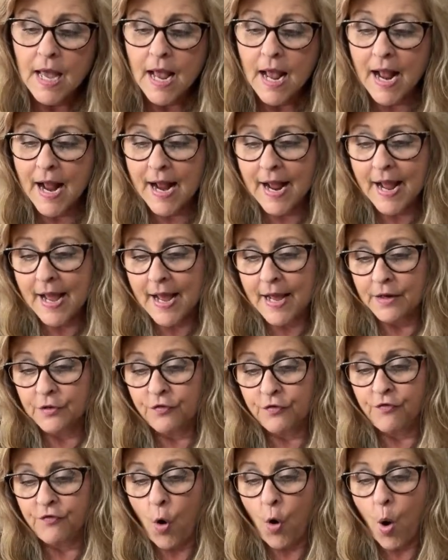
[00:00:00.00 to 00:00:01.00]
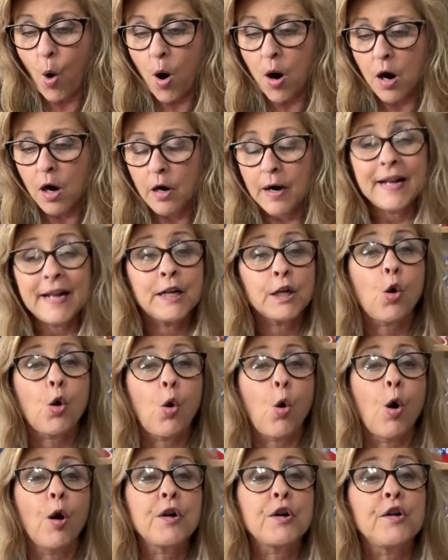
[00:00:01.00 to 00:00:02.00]
and four and a
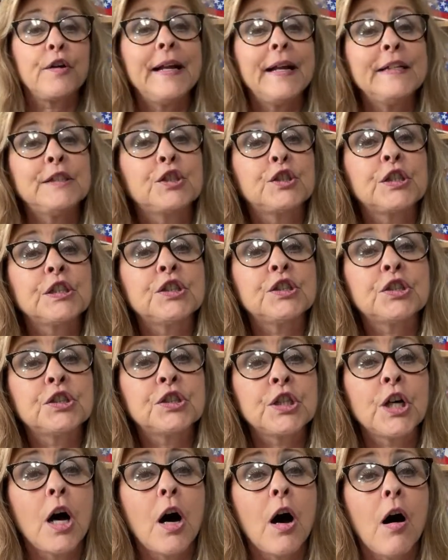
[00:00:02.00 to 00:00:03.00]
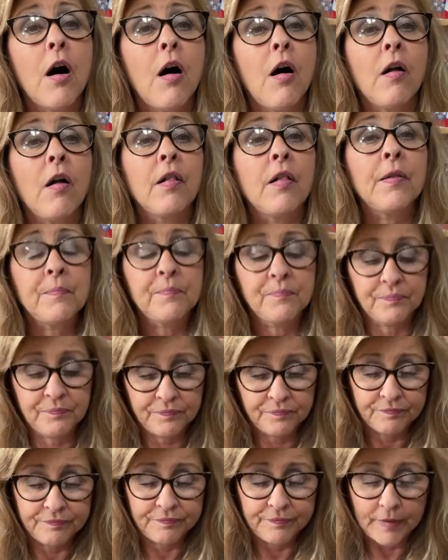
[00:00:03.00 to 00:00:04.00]
quarter inches tall.
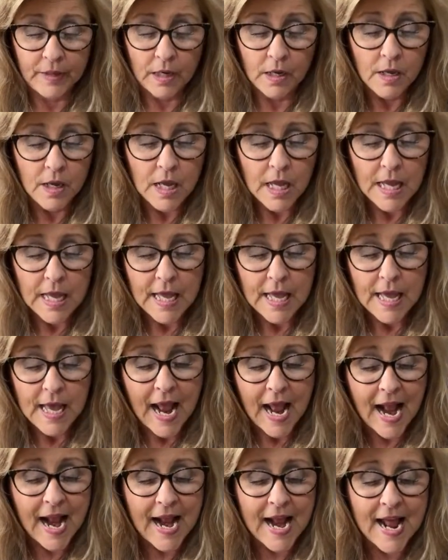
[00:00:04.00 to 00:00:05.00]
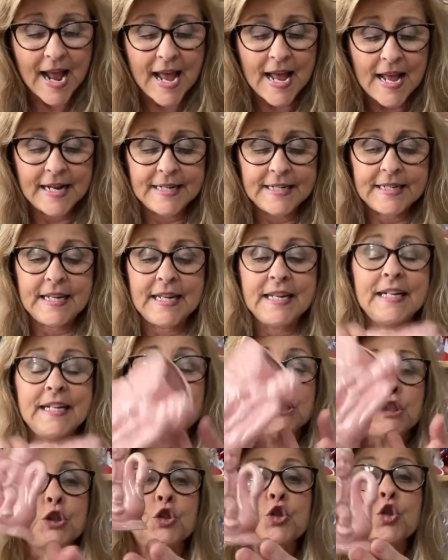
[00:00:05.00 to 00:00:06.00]
And it
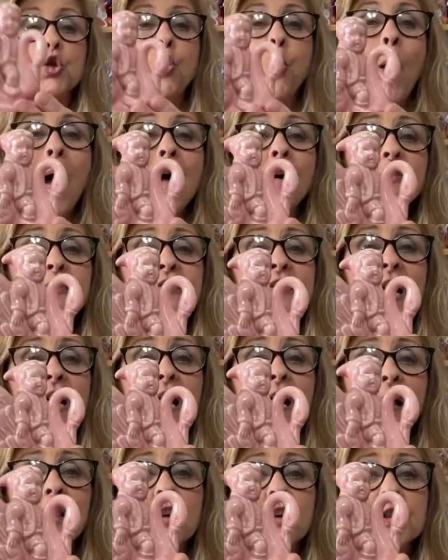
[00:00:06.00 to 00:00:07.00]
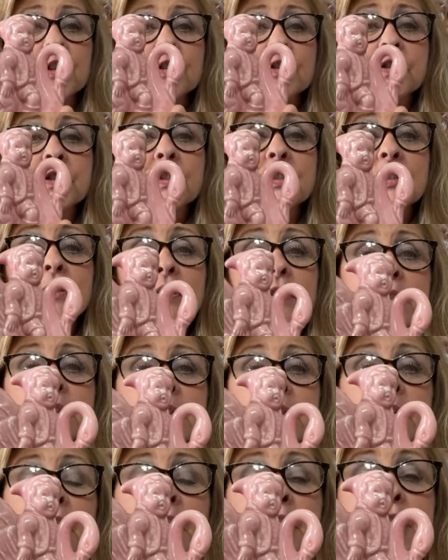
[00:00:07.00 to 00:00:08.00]
is $12,
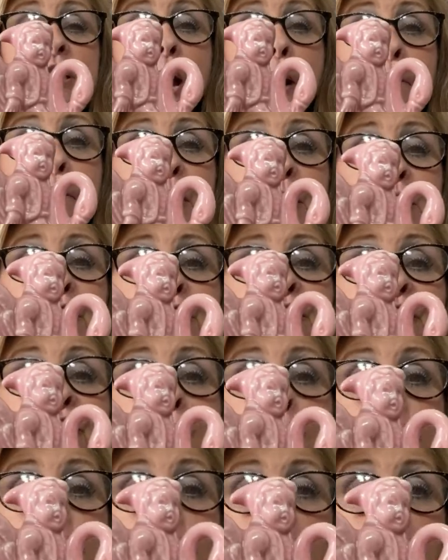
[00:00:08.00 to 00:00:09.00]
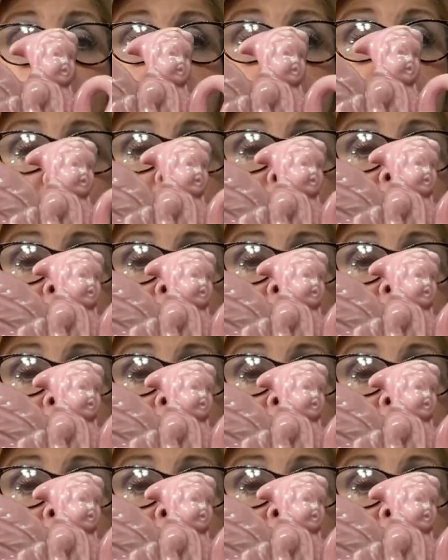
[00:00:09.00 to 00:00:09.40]
number four.